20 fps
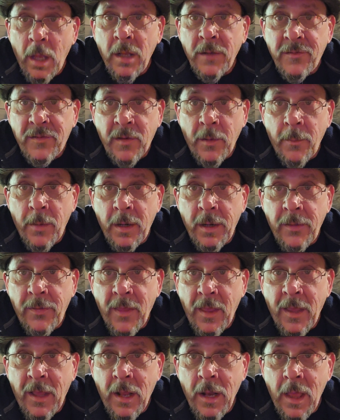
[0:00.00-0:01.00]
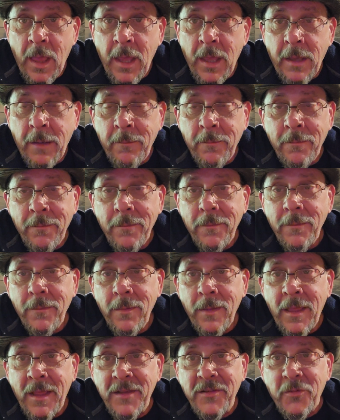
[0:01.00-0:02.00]
somebody they claim
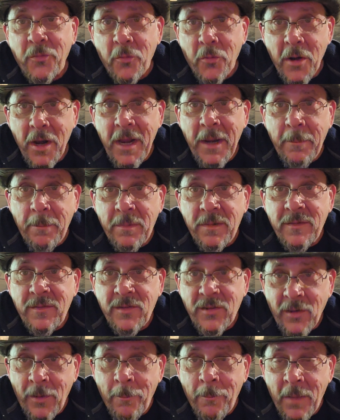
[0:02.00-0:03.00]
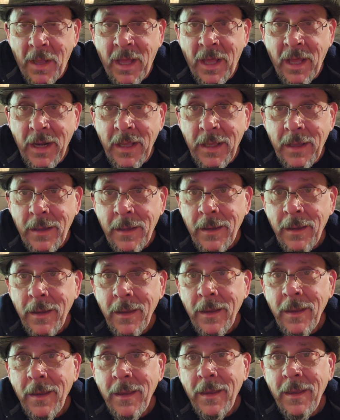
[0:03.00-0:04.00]
has raped somebody
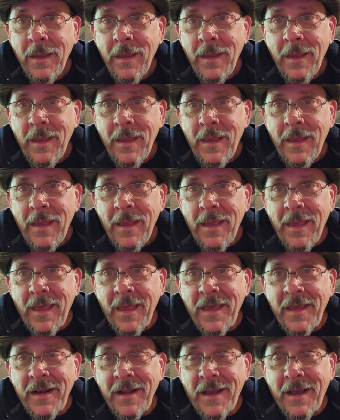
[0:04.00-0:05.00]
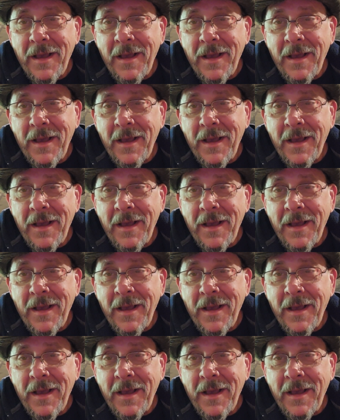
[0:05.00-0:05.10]
and